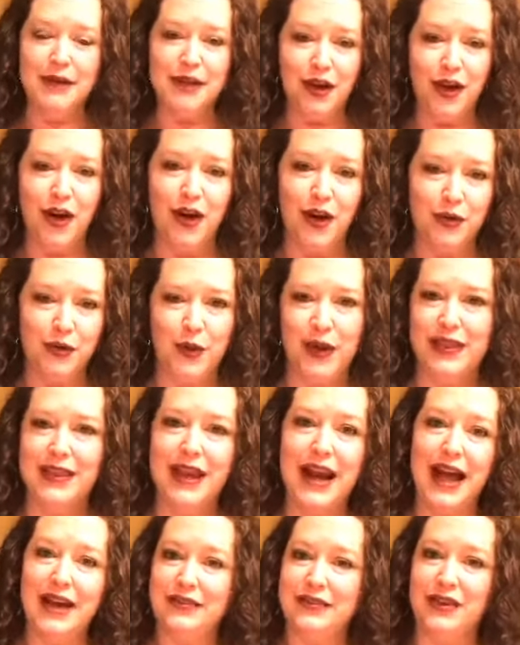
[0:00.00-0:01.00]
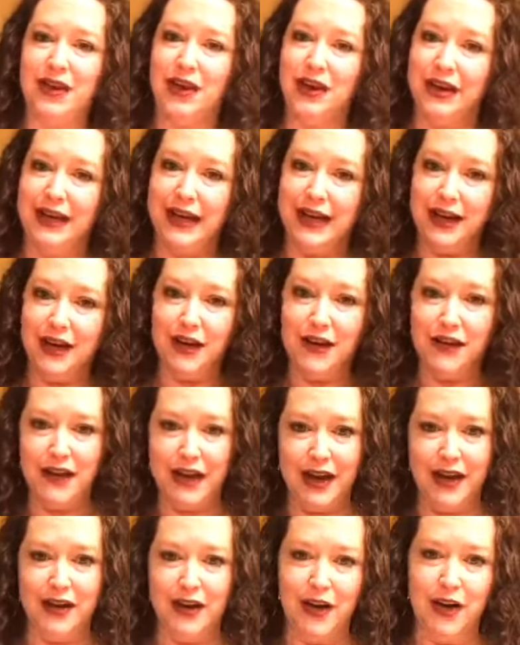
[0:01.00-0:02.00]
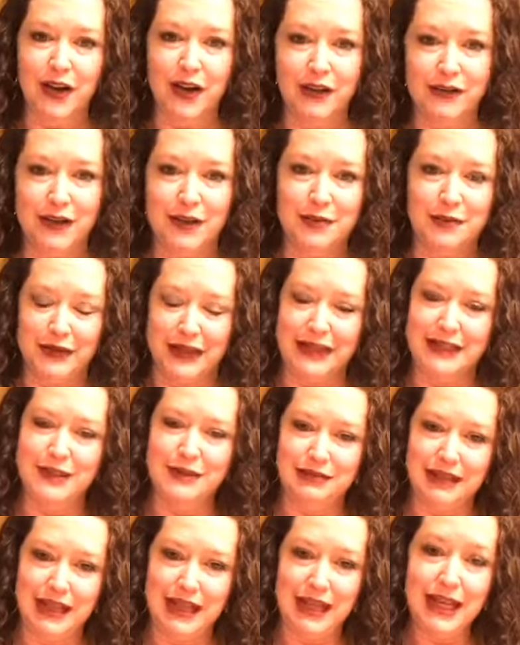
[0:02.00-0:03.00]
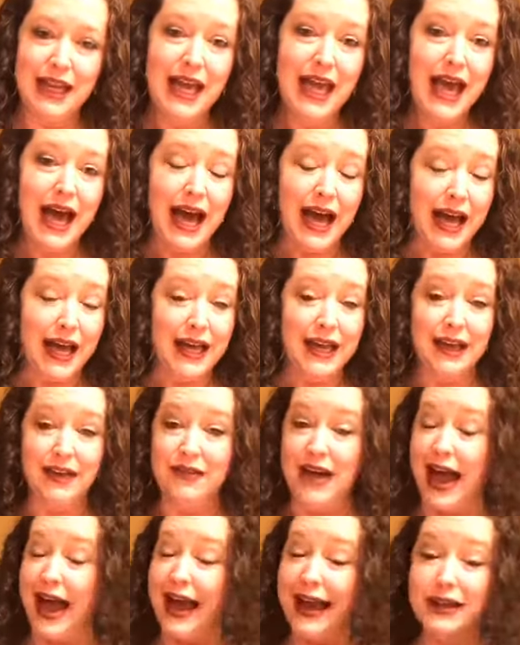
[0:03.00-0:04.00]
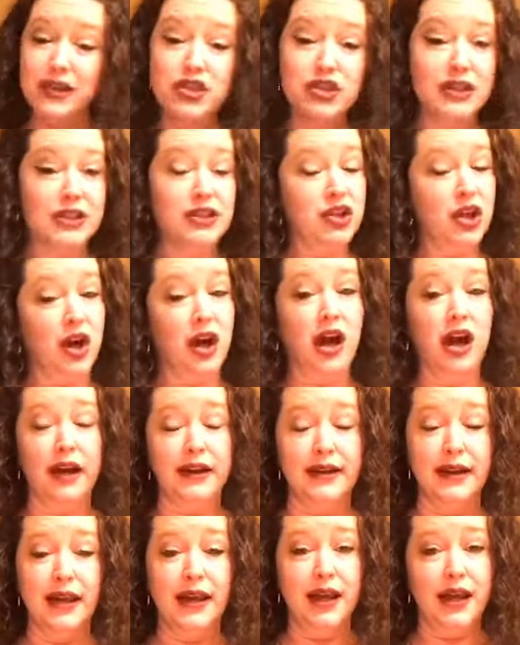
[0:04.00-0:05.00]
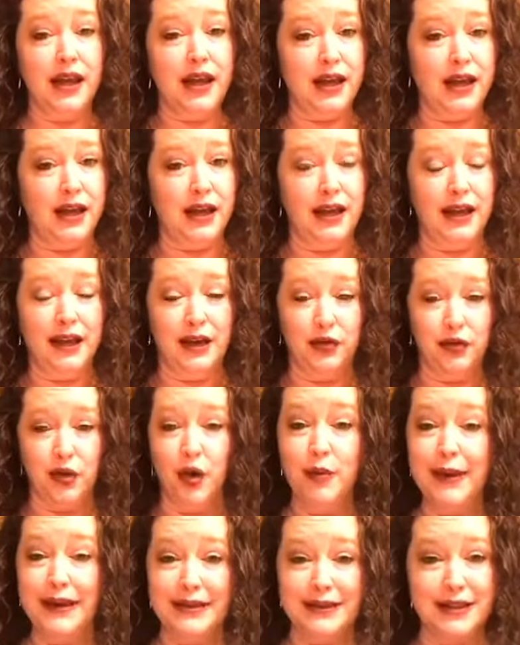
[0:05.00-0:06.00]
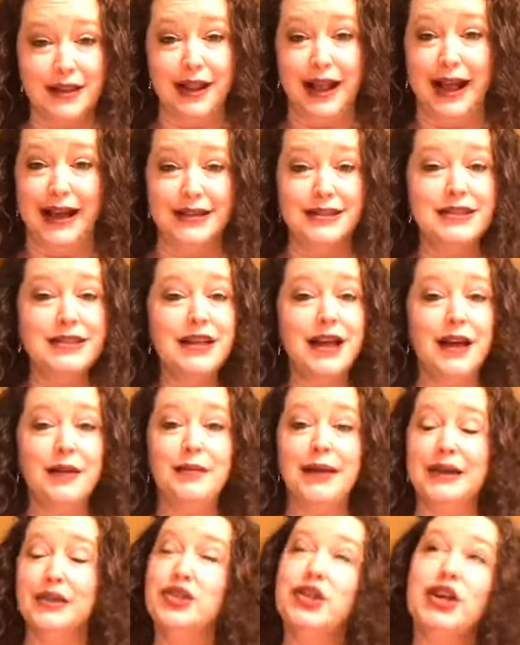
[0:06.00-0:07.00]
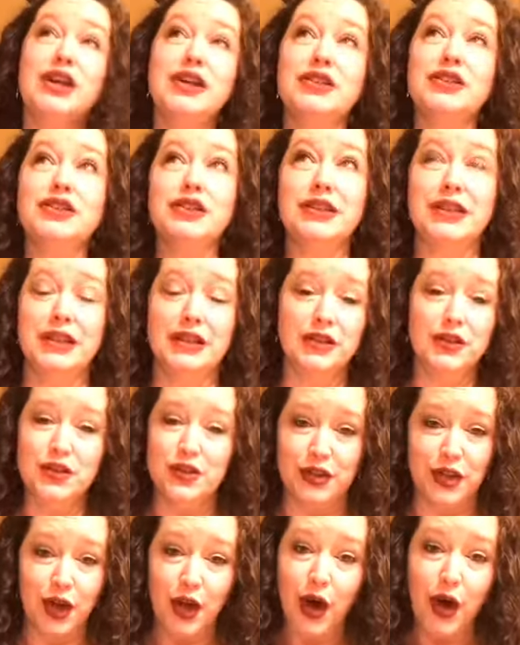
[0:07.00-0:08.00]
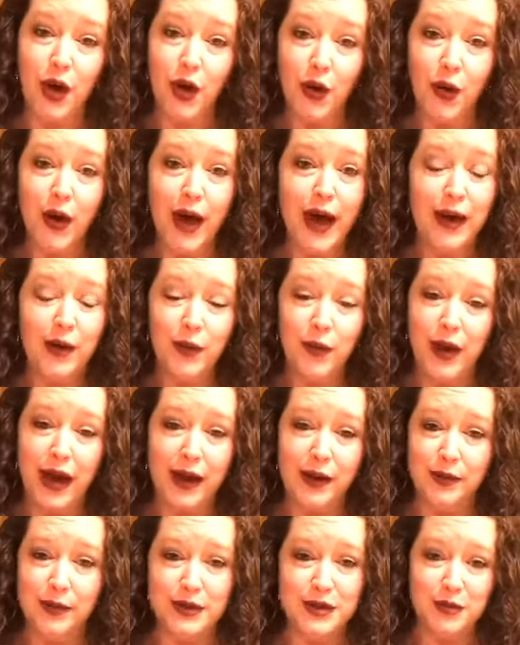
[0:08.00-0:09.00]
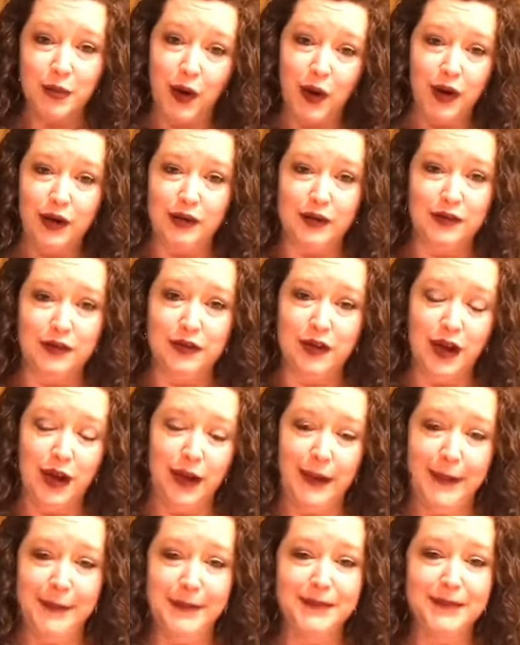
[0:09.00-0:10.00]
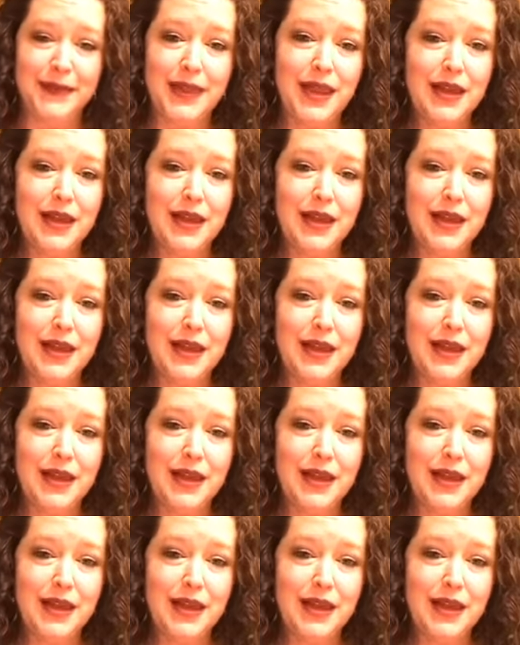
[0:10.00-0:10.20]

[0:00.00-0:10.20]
gone with it. I've gone here and there and all over the place with it. I have, I actually taught uh, an aerobics class at my church years ago. I, I was part of um,